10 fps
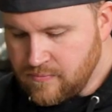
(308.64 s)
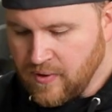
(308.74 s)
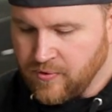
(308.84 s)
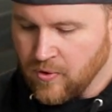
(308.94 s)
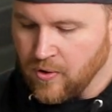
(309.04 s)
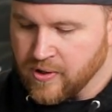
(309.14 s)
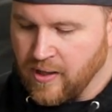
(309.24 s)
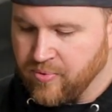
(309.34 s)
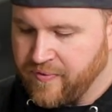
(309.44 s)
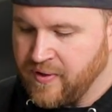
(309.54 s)
There are a
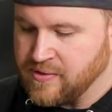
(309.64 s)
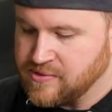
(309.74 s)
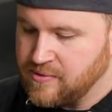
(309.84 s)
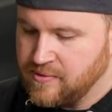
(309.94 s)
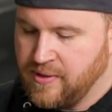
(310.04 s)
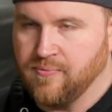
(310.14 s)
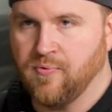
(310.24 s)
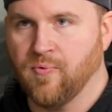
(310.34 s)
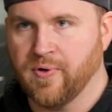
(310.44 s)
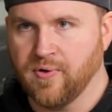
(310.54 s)
couple things that
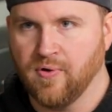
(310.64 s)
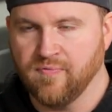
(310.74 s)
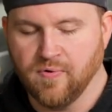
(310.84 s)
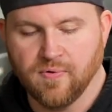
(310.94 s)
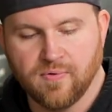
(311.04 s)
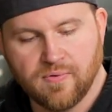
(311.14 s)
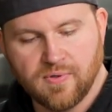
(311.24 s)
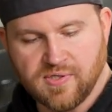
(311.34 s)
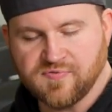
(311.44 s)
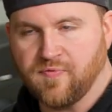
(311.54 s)
we want to go over
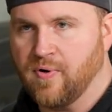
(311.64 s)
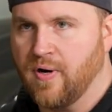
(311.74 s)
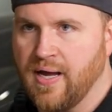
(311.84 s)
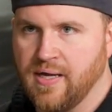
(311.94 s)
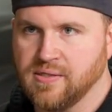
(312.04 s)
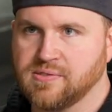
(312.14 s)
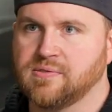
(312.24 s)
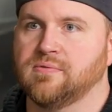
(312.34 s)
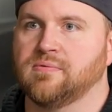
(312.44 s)
as far as